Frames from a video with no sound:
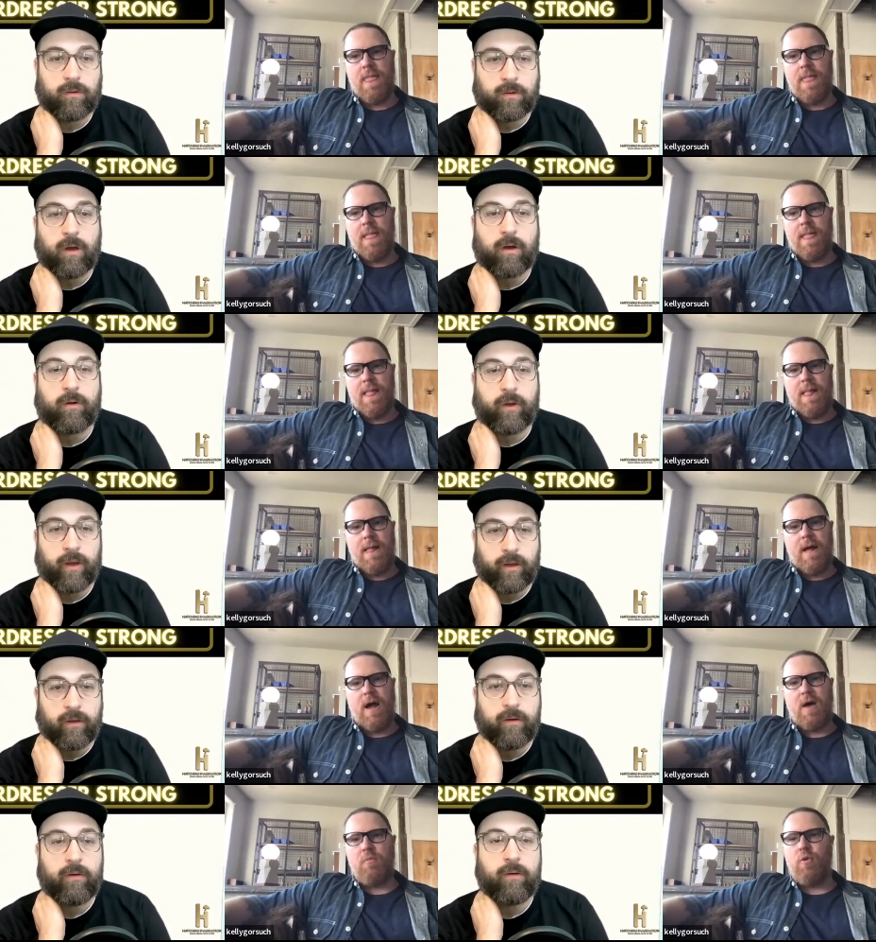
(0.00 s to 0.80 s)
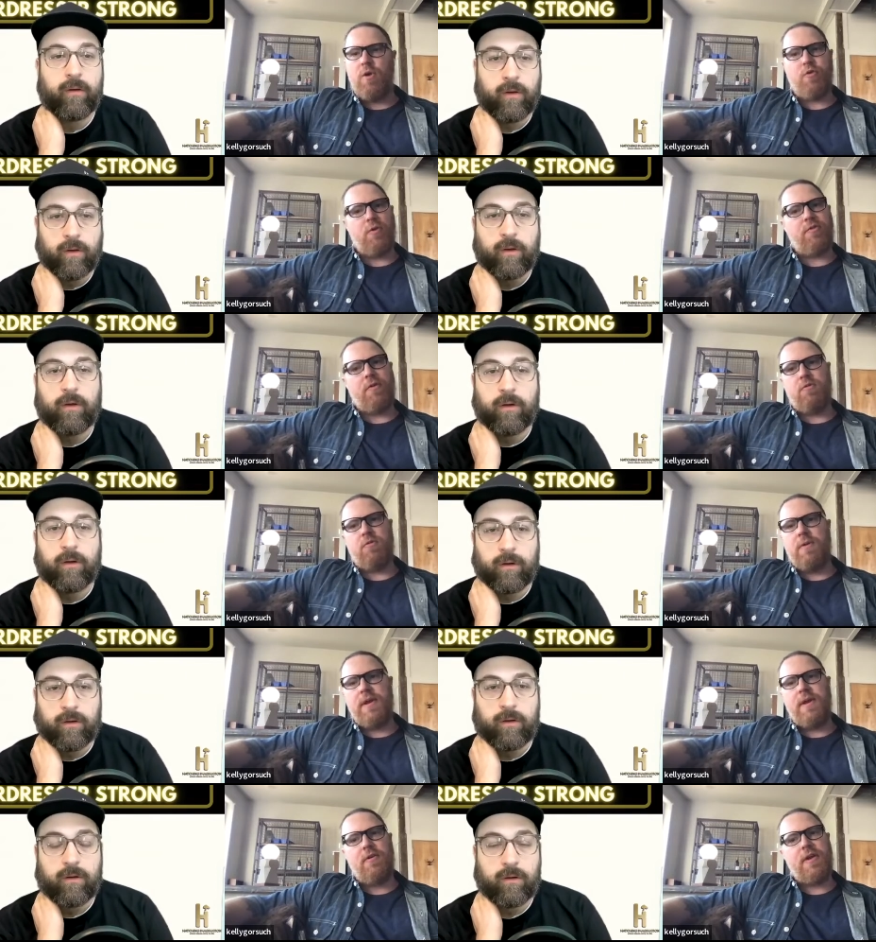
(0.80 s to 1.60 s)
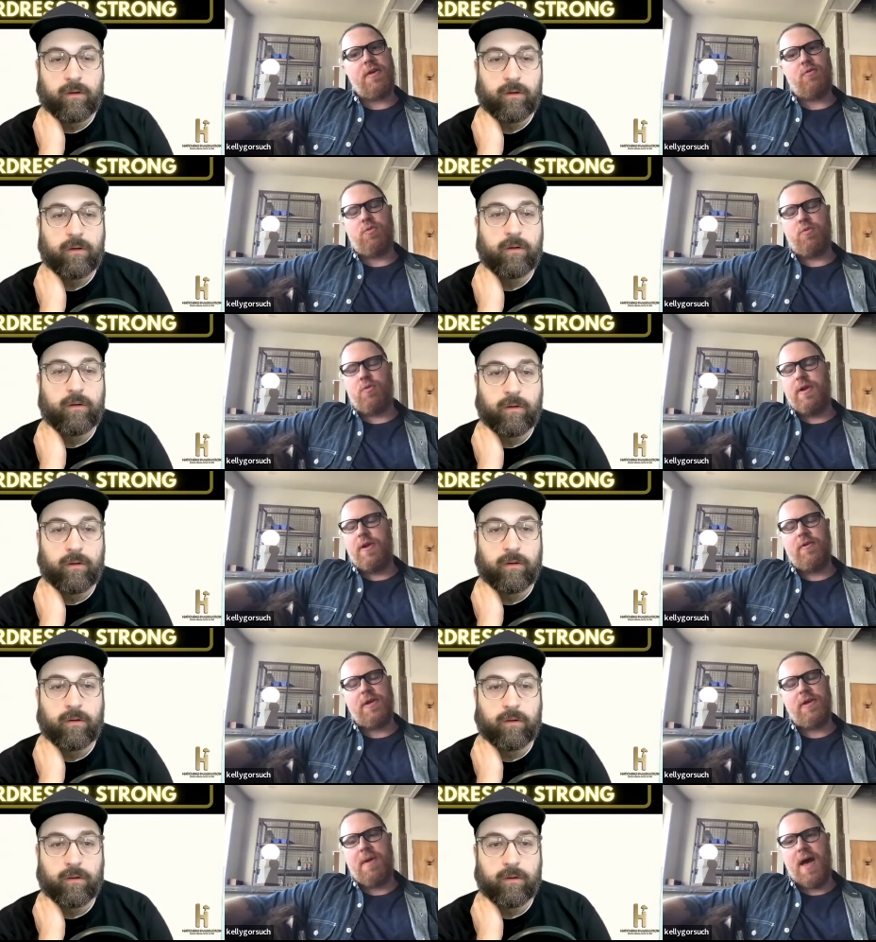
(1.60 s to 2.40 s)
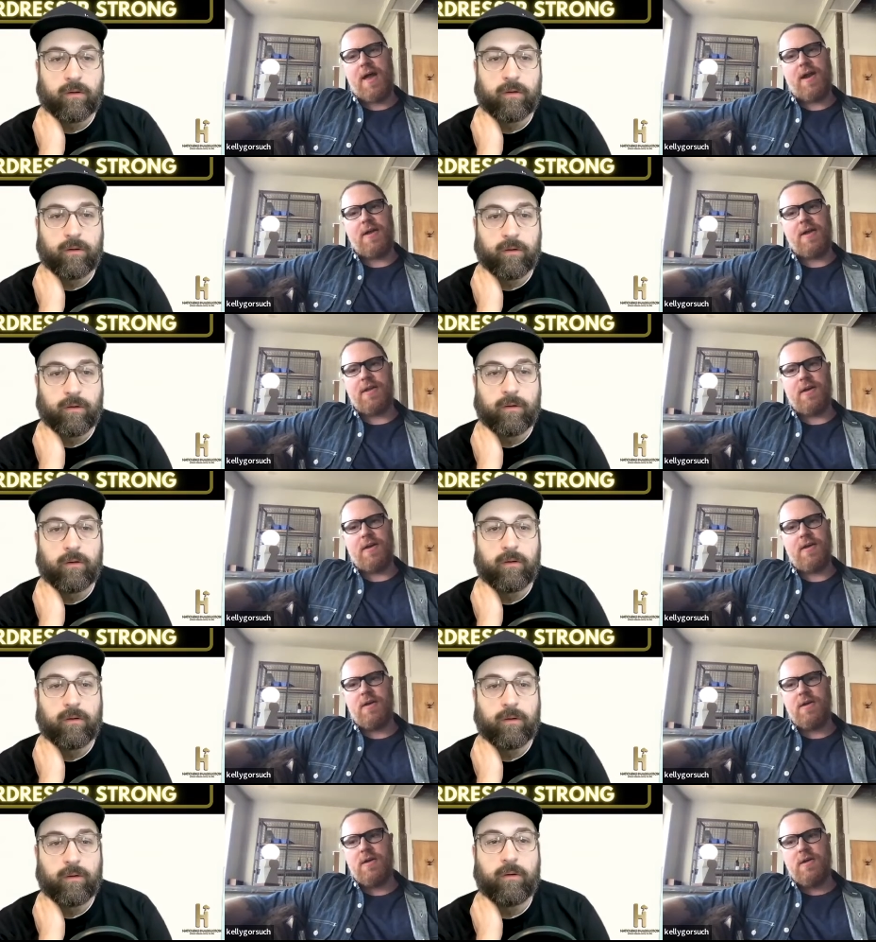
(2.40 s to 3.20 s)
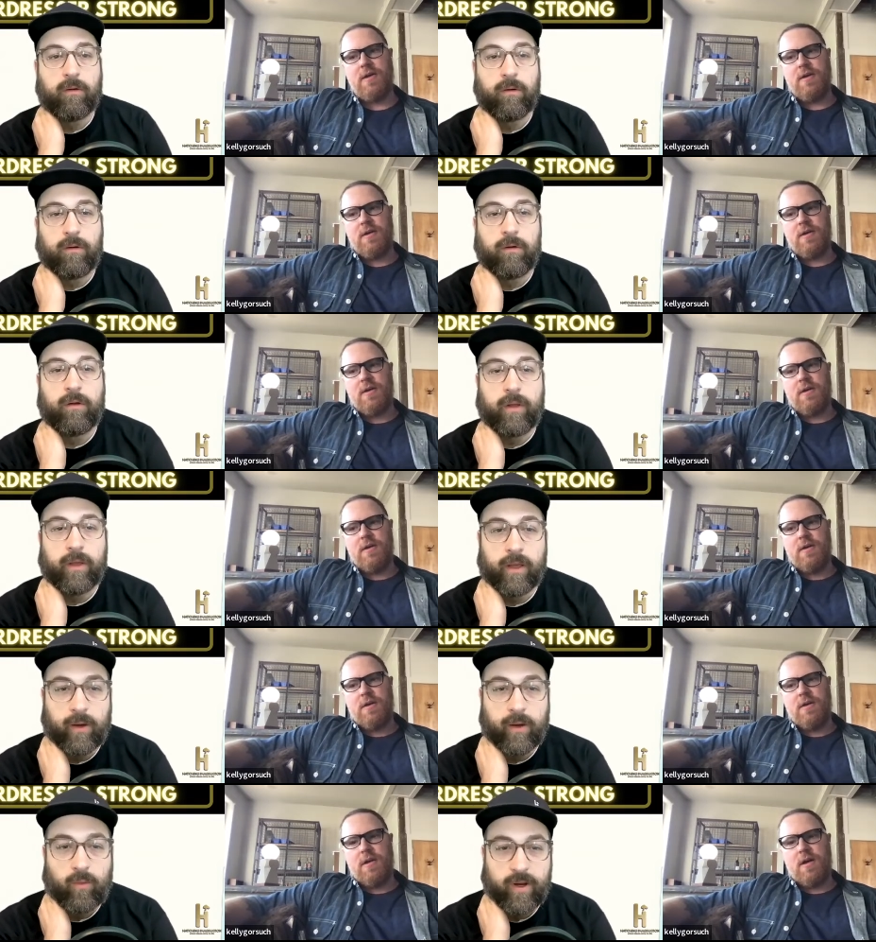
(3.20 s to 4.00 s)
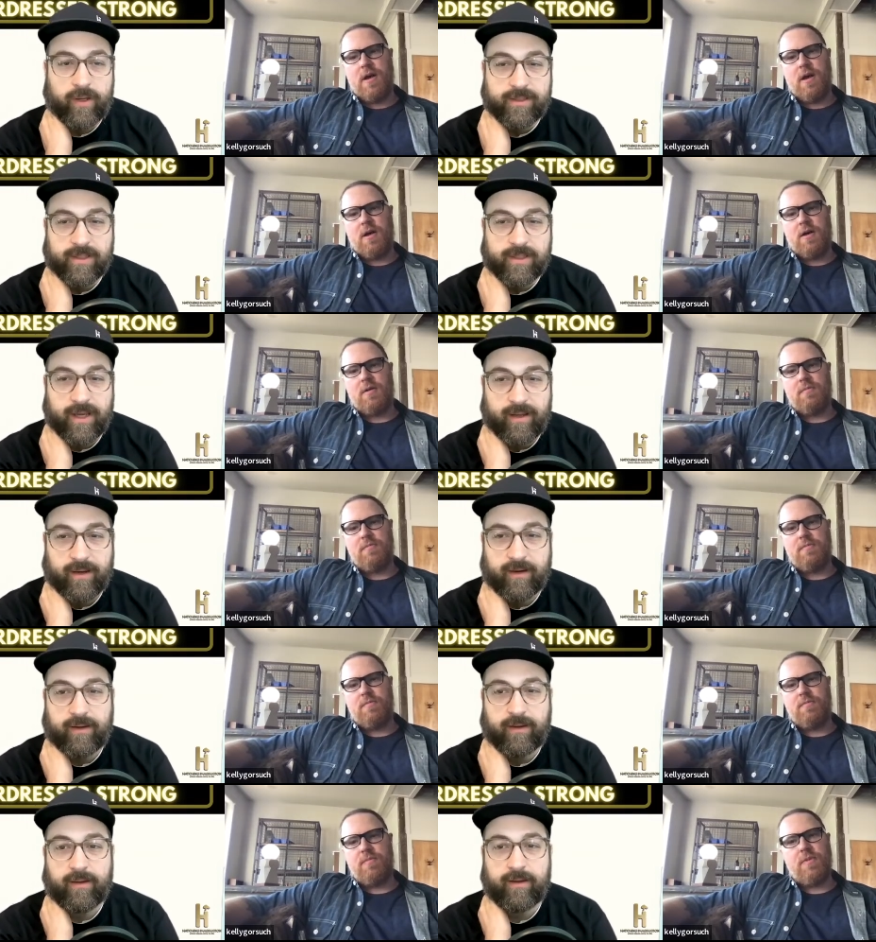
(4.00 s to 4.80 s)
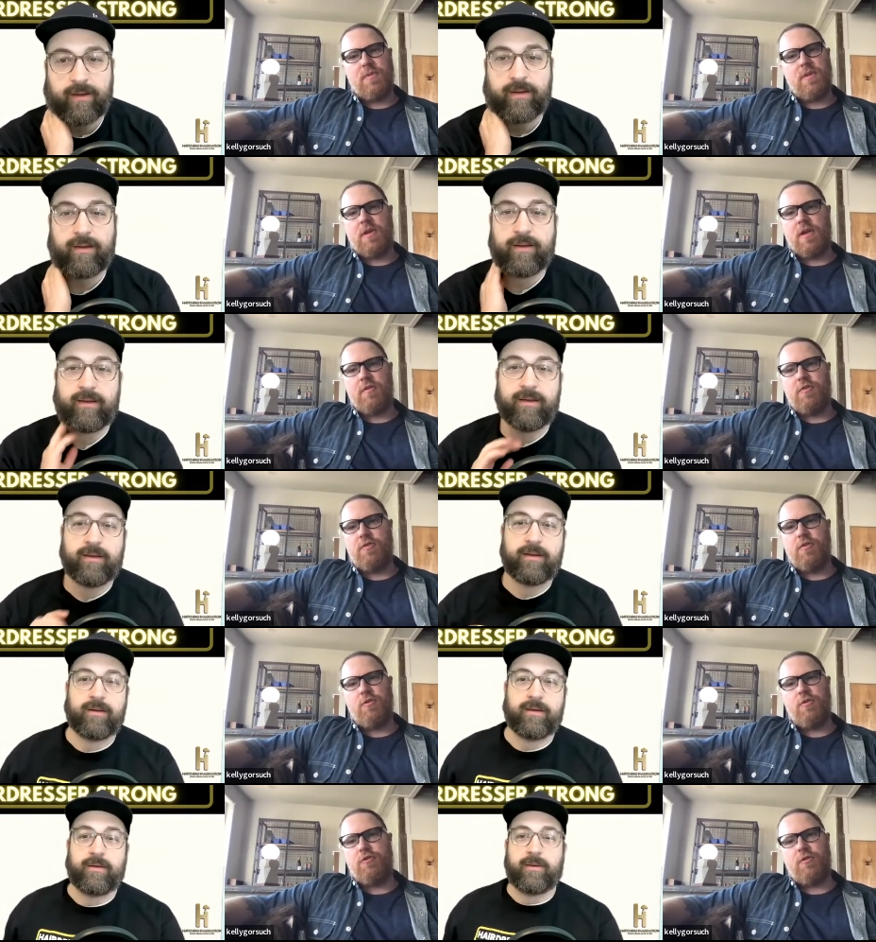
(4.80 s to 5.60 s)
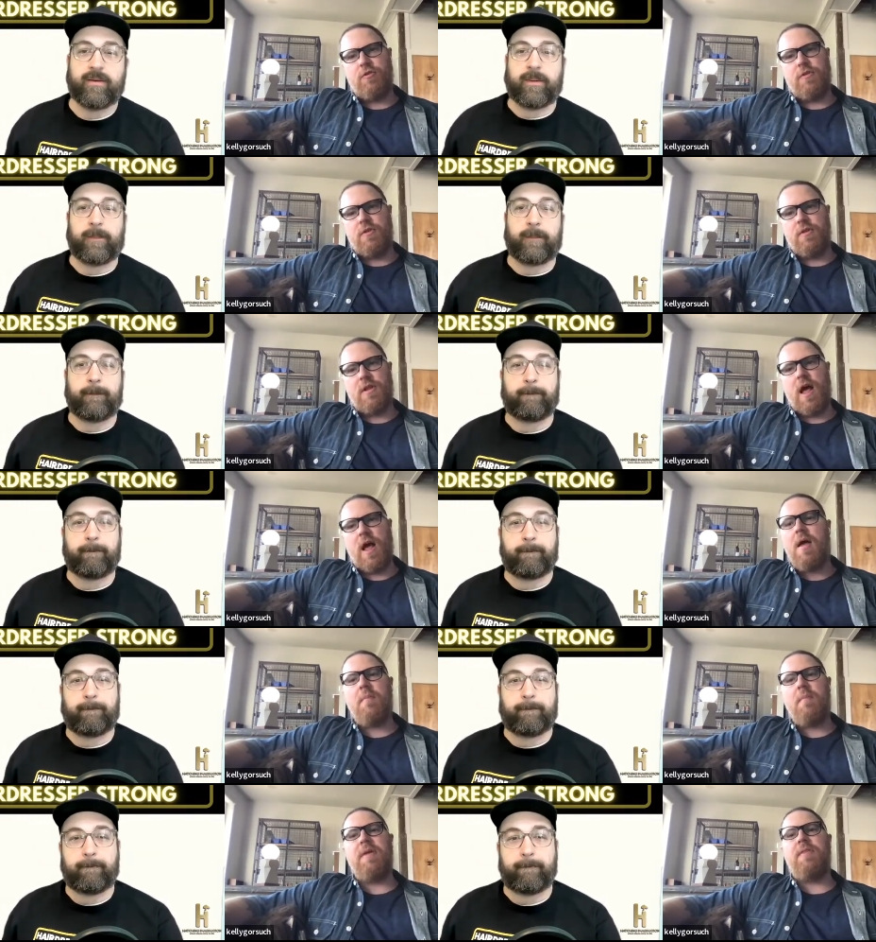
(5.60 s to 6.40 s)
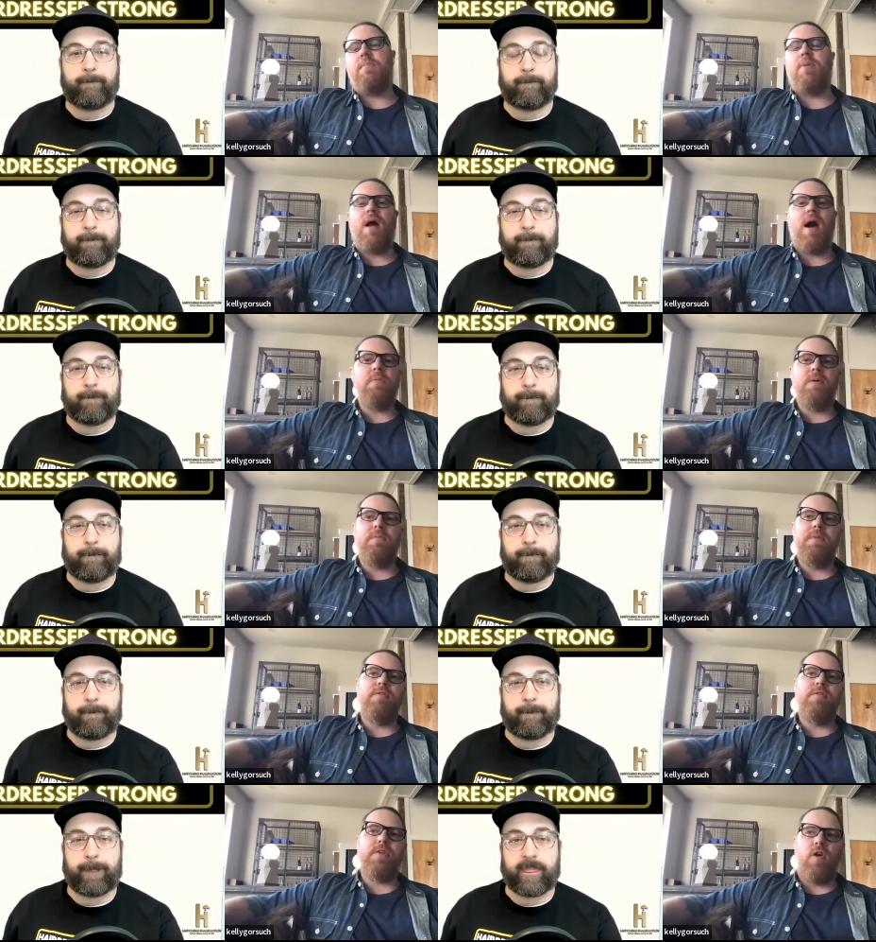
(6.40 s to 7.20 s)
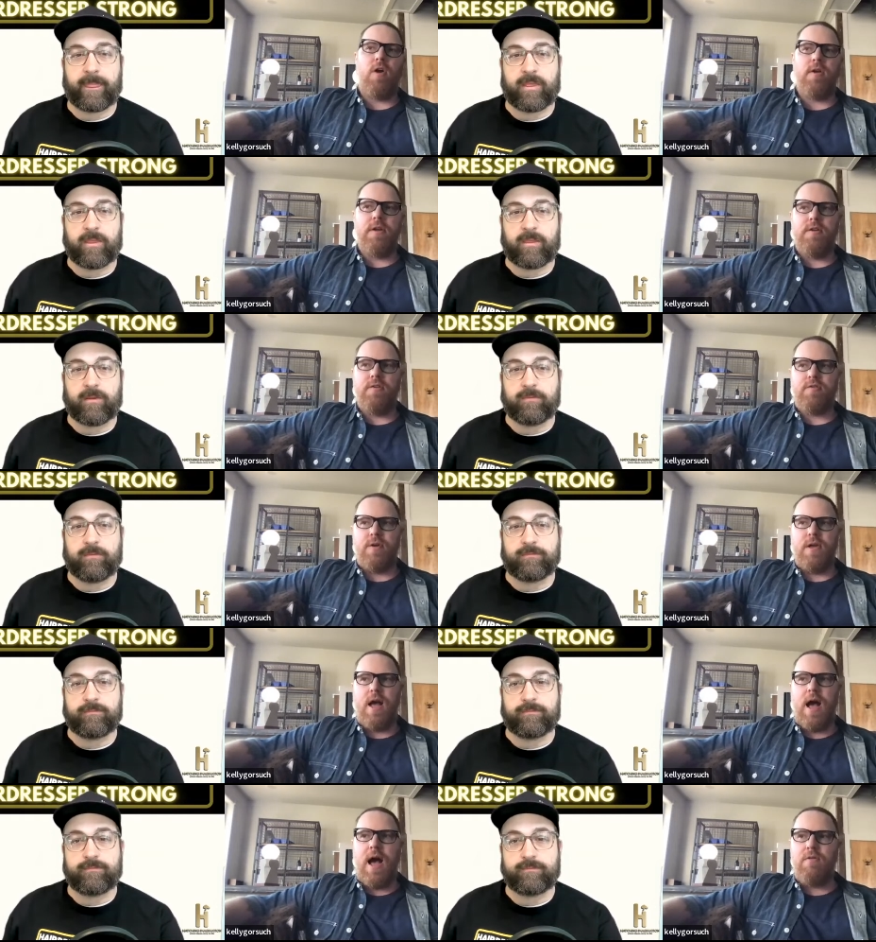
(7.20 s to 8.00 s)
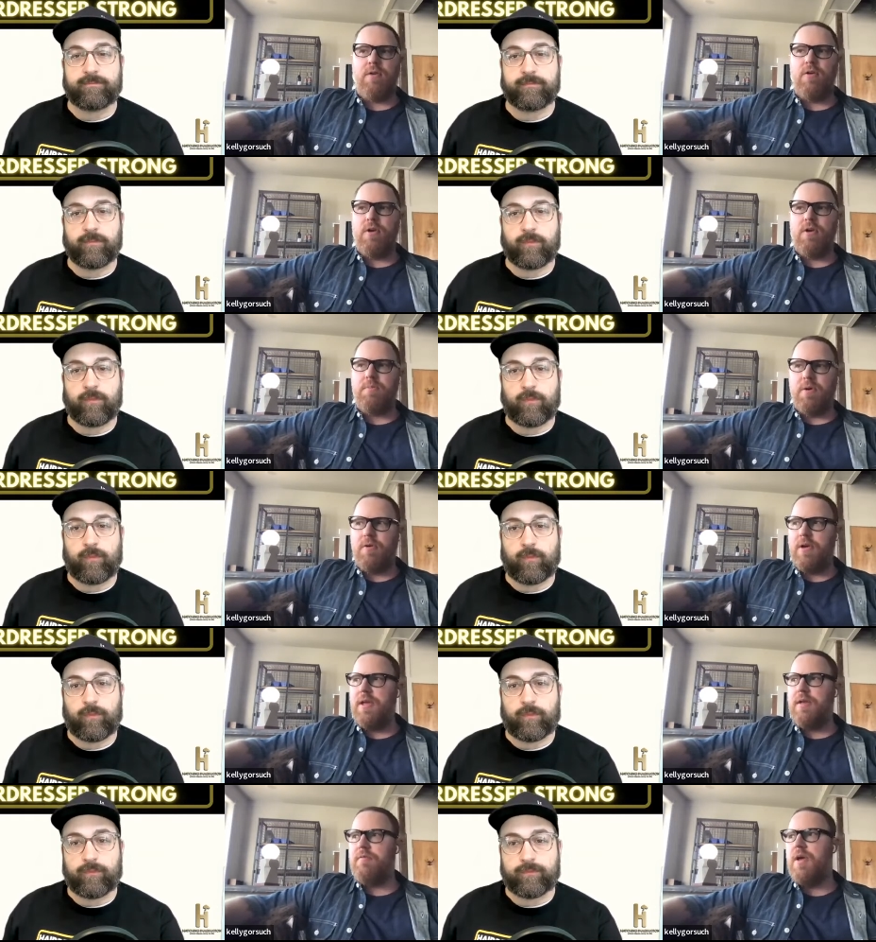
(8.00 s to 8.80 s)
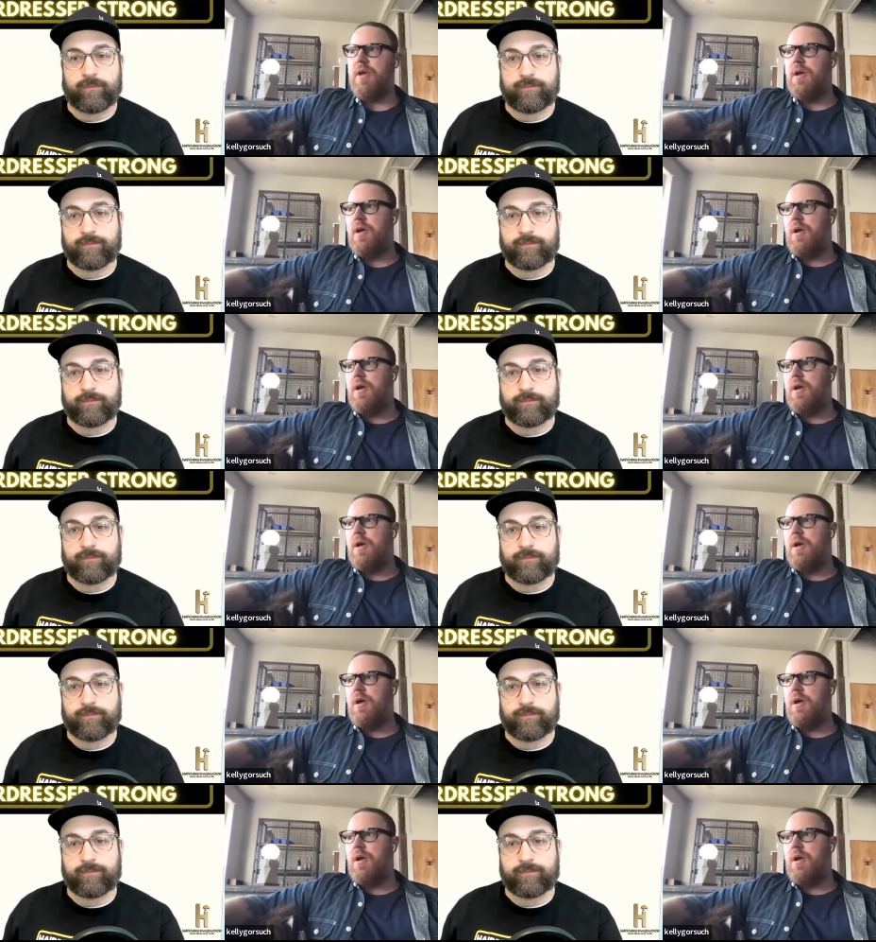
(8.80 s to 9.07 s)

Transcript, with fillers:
Speaker 1: Okay. Uh, which was a really really bad idea. Yeah, why is that? Uh, because you shouldn't. I, I mean, the problem is in our industry. I really believe